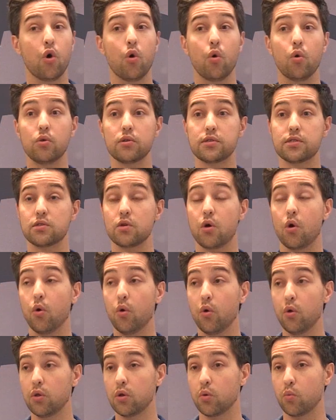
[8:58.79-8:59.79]
all,
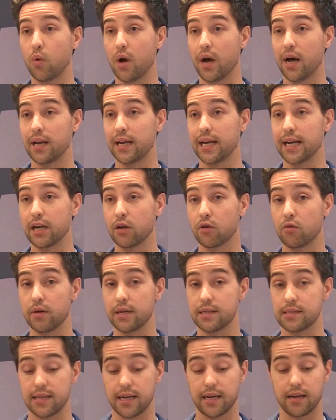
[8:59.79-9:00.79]
all while
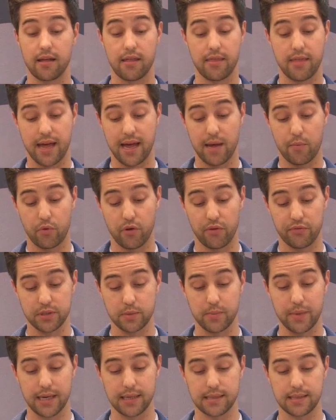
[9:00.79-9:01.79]
increasing their
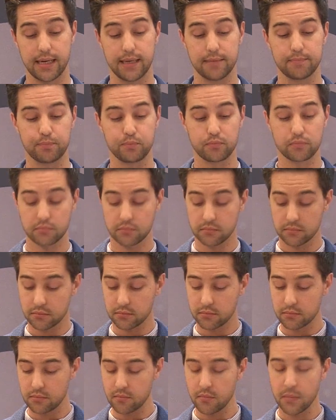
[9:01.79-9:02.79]
profitability.
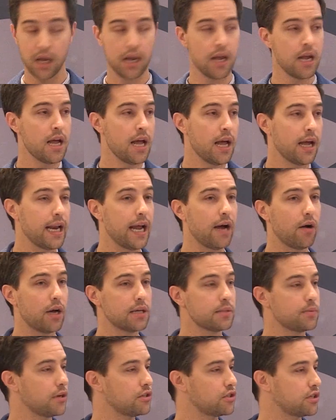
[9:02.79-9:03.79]
Now, I
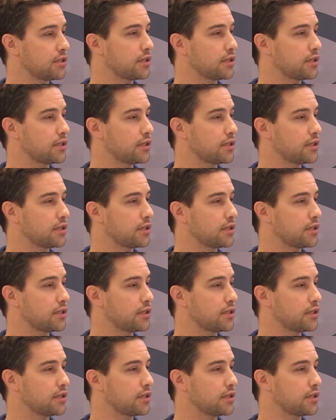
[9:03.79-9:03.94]
suppose